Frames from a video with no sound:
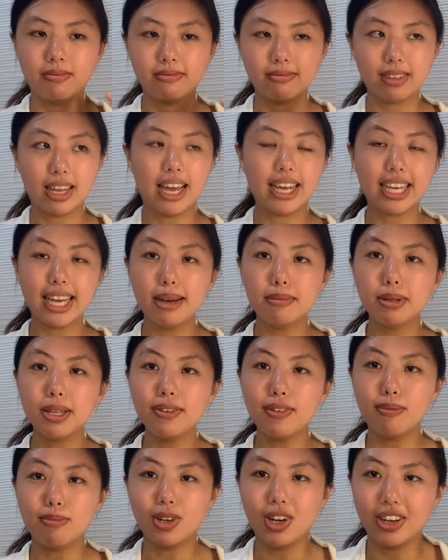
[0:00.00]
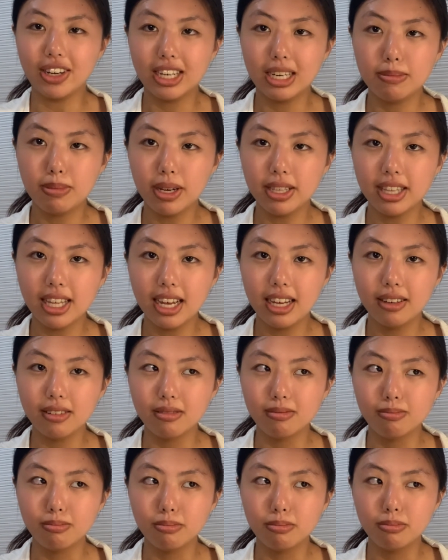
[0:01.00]
I can't believe I'm talking about that
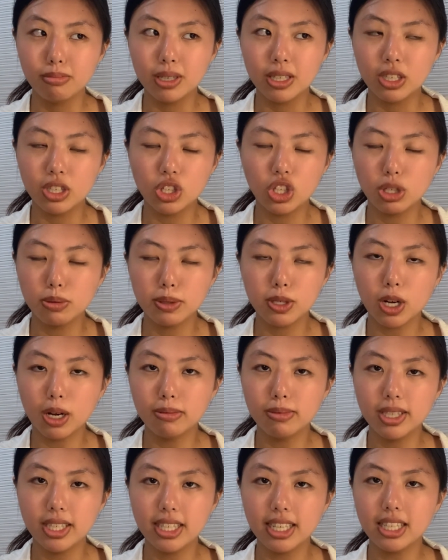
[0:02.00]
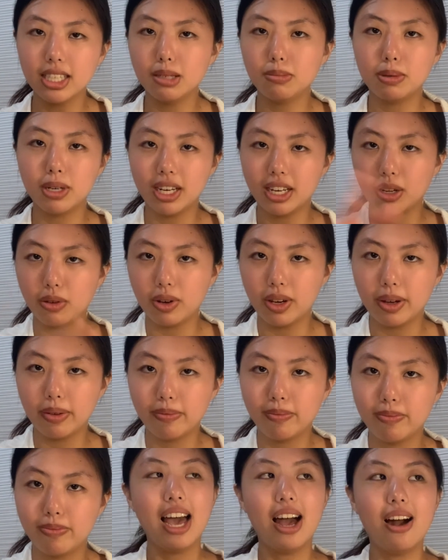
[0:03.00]
because it should be common sense, but anyway.
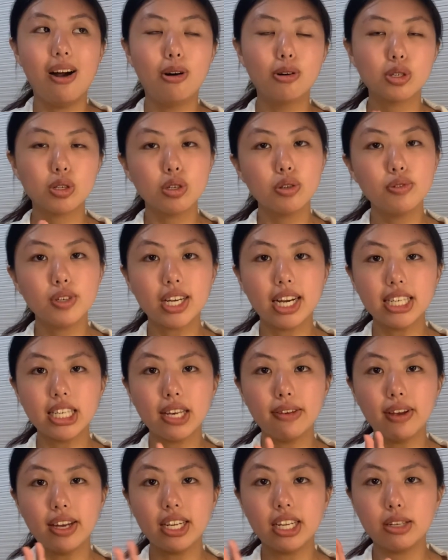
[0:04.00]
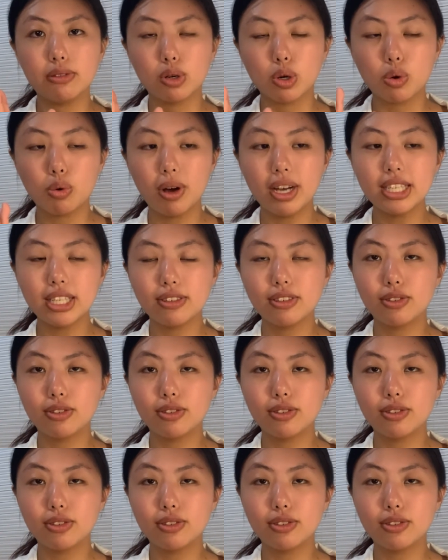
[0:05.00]
Also, if you guys have any requests